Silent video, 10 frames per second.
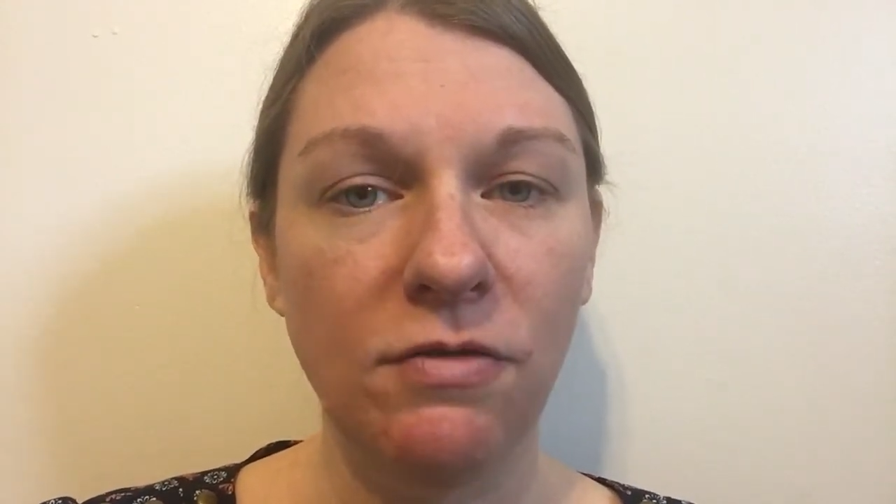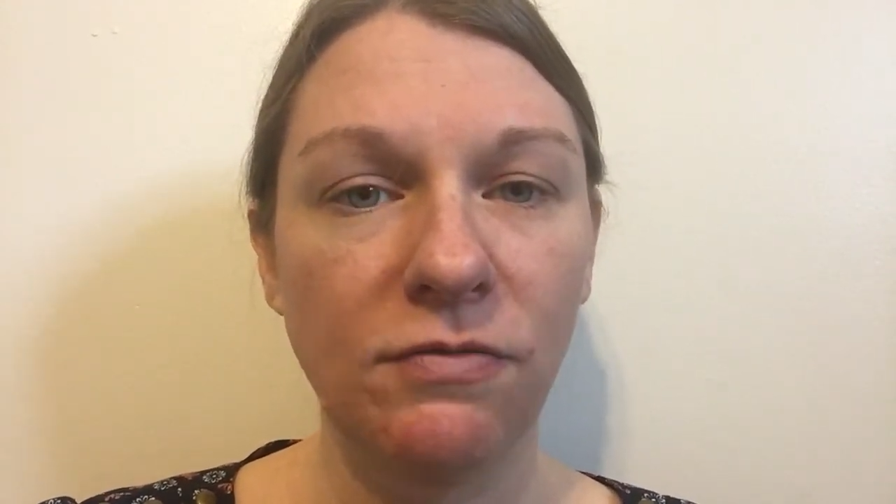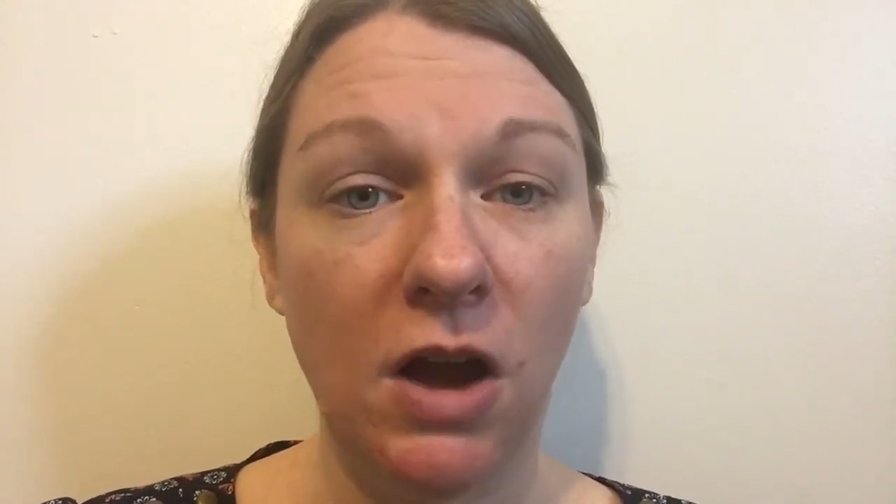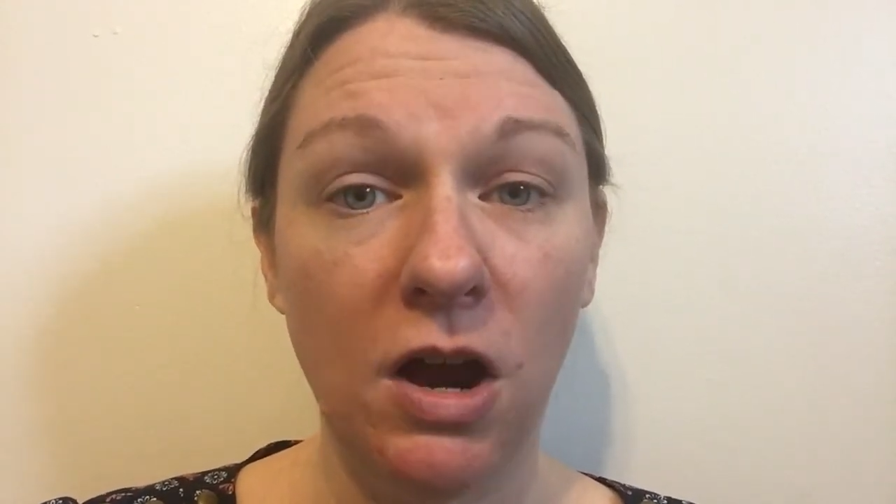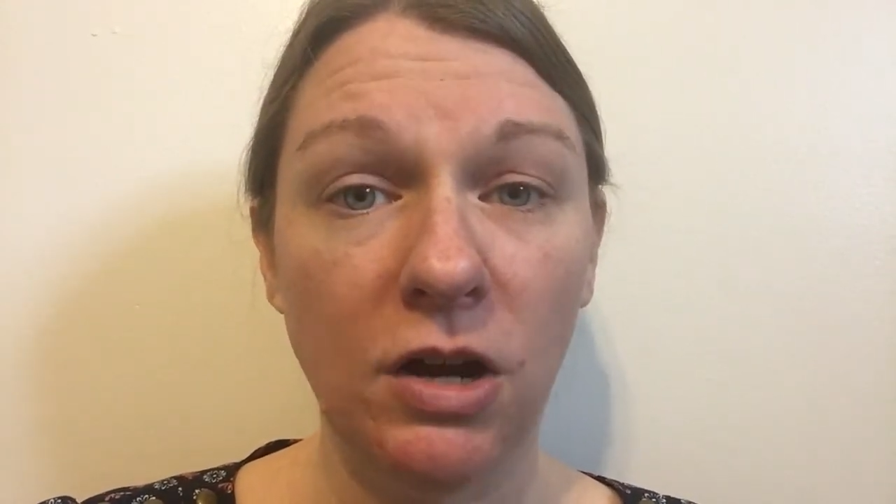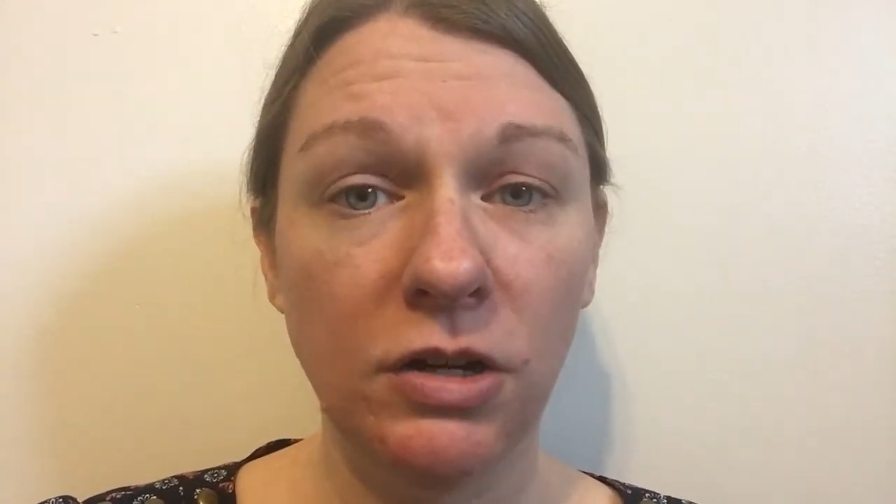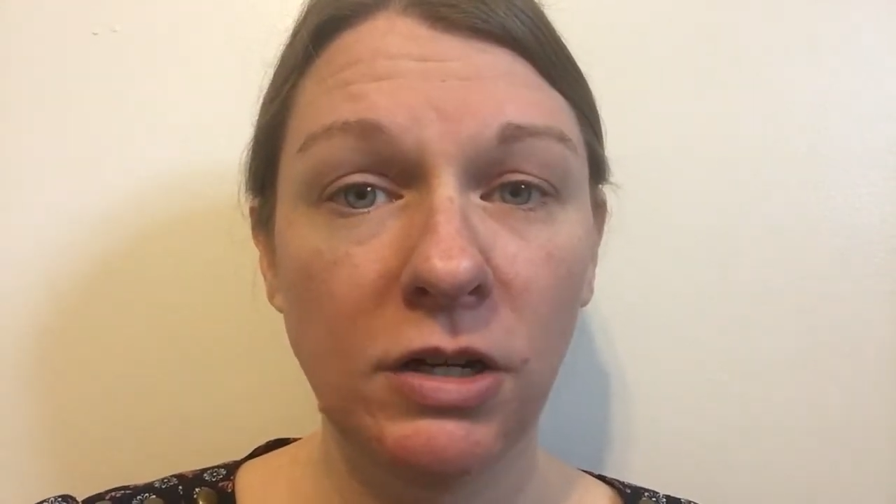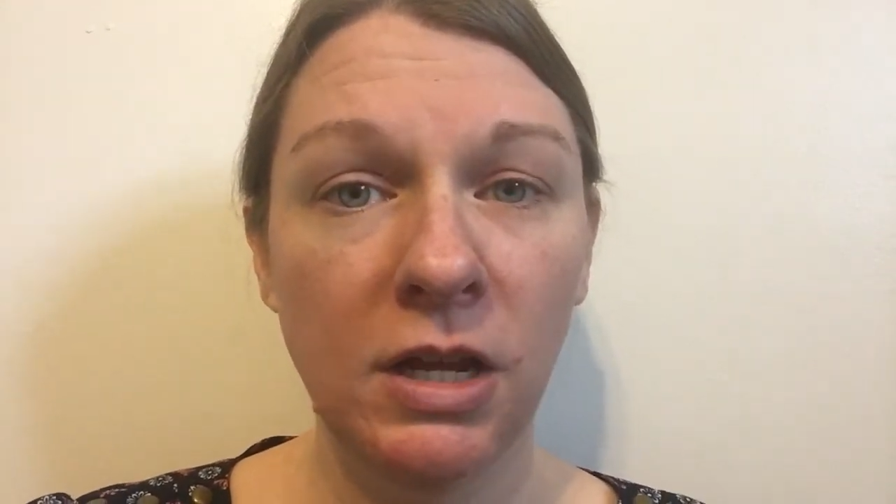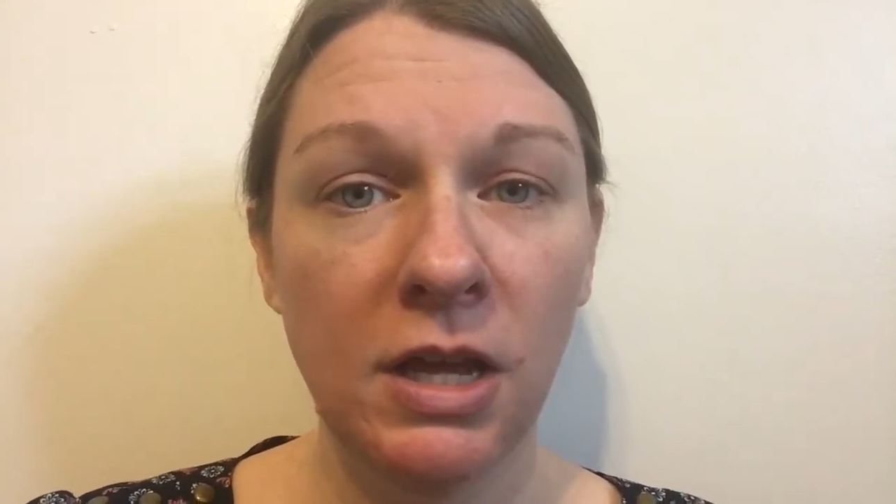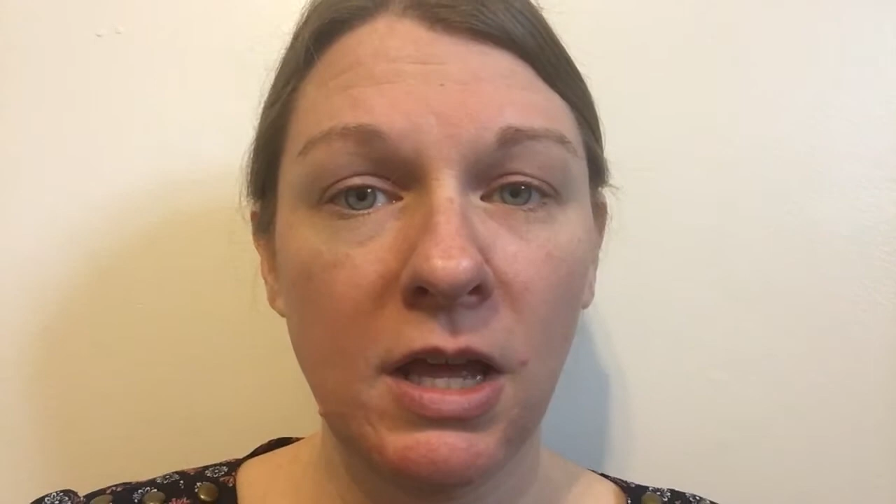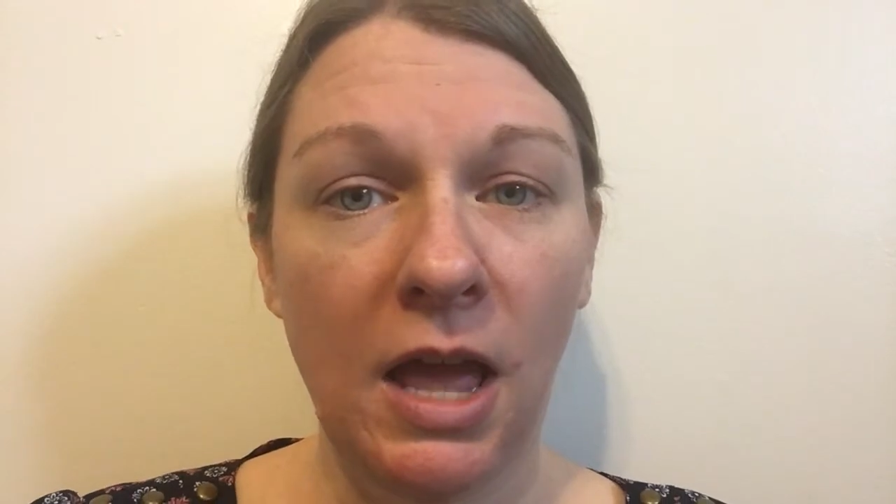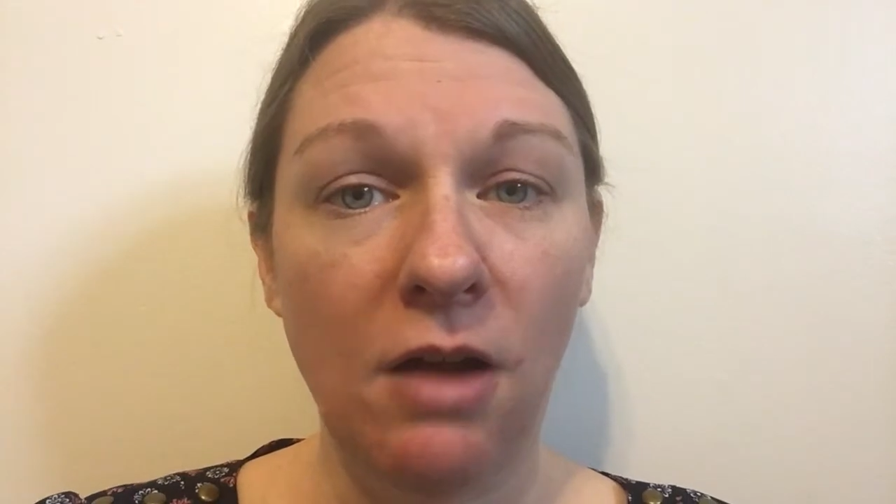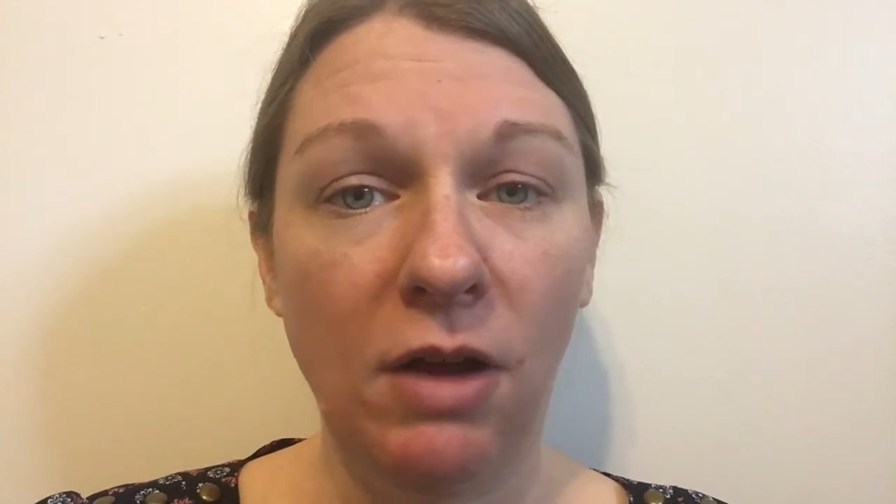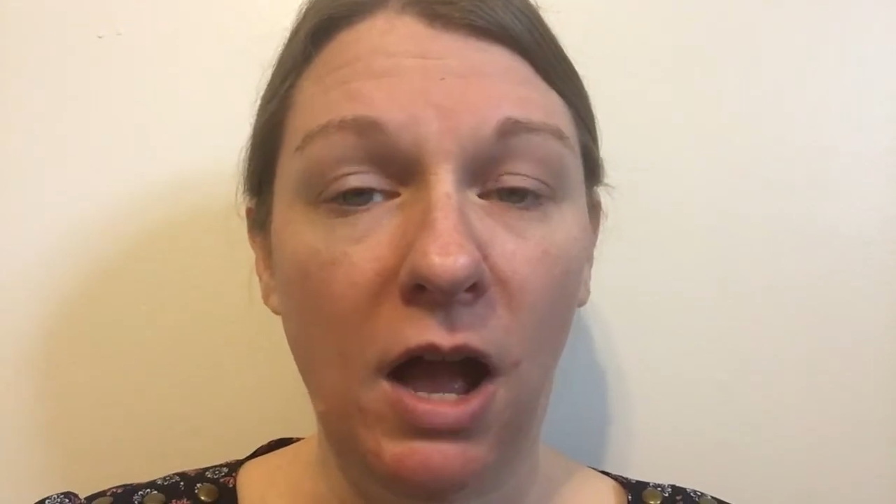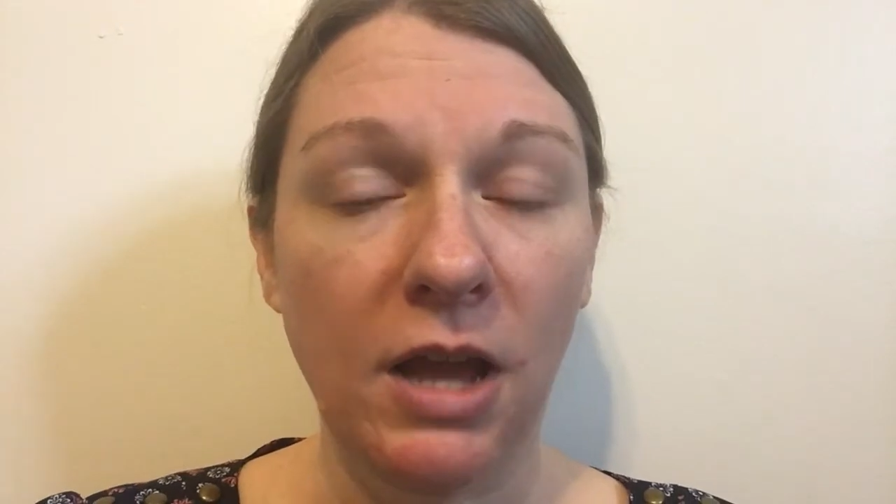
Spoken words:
high